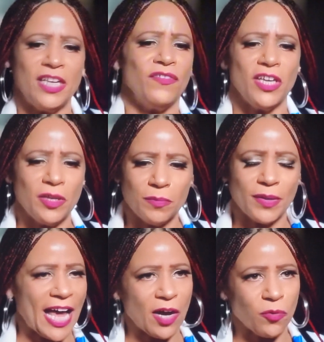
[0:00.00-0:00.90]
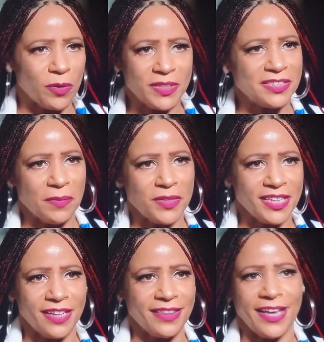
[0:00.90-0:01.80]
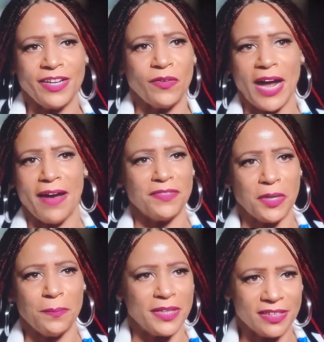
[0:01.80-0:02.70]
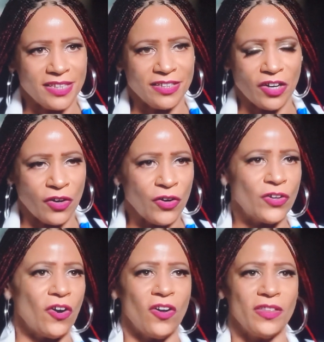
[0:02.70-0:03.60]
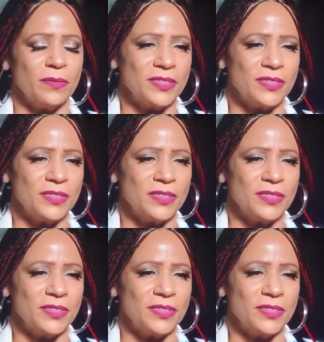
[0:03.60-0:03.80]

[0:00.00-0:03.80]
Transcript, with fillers: giving Black women something that they don't have the ability to earn on